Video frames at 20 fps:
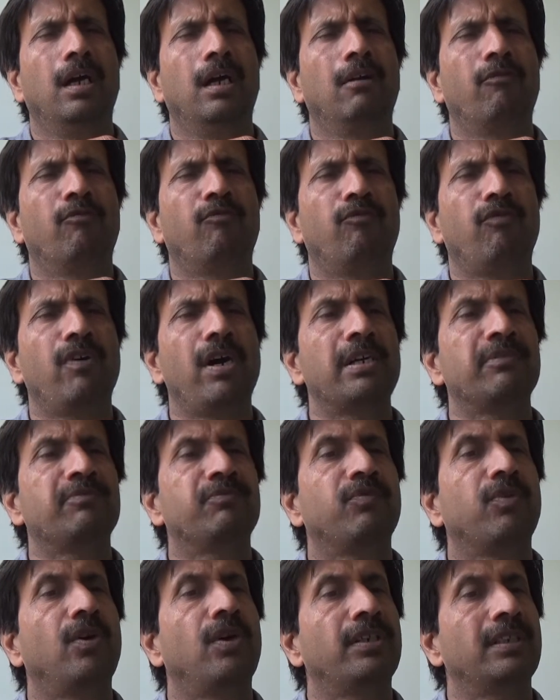
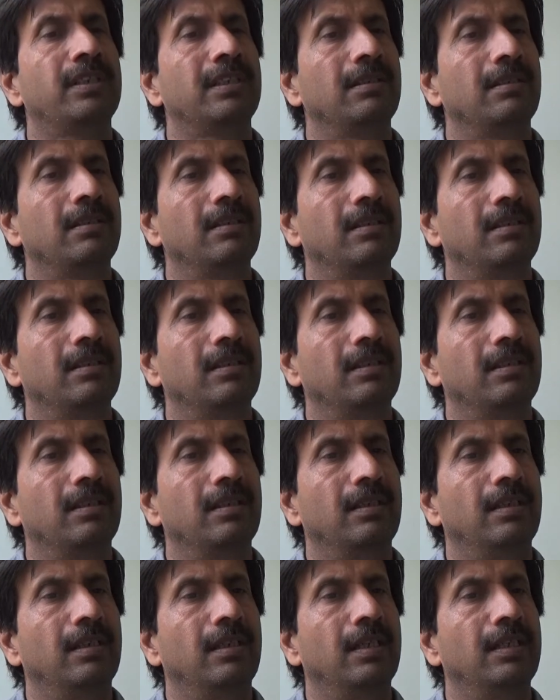540
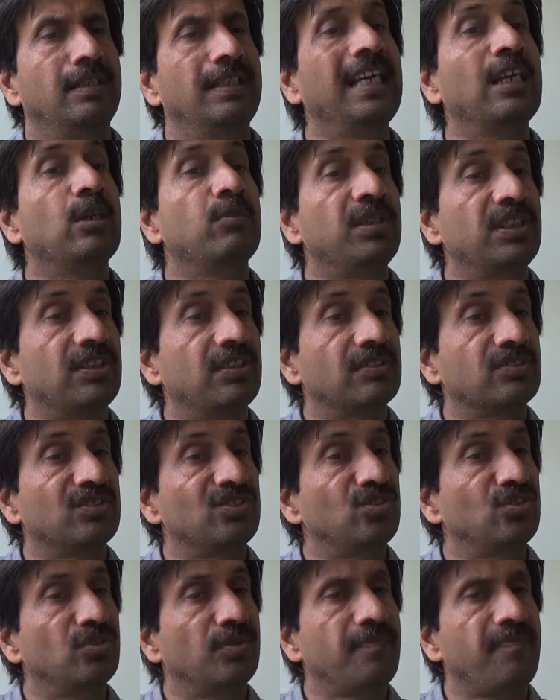nanometers,
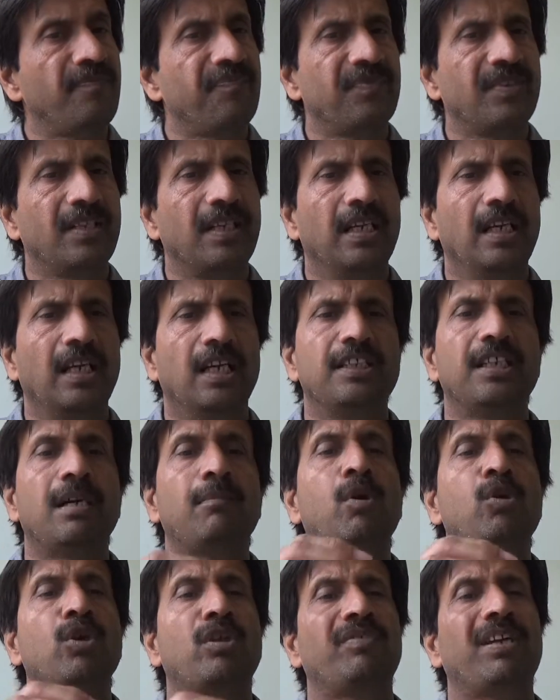you know, the
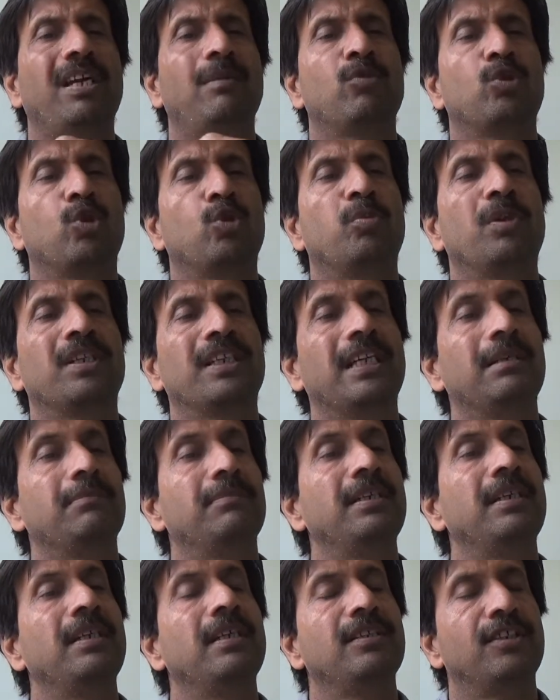amount of hemoglobin can
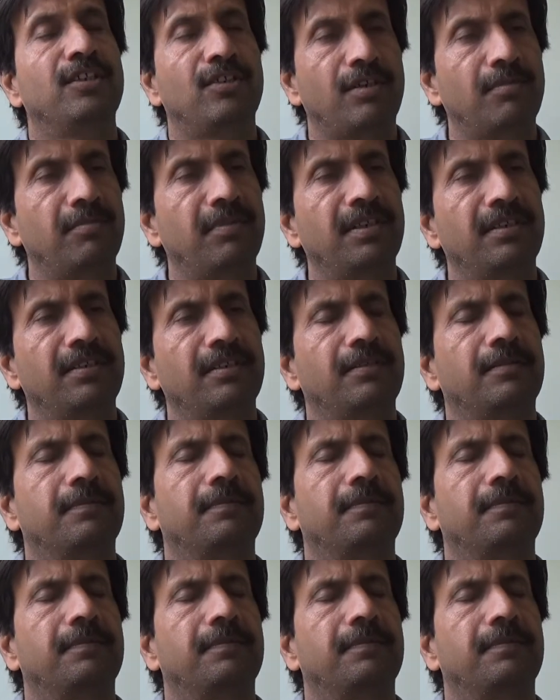be determined.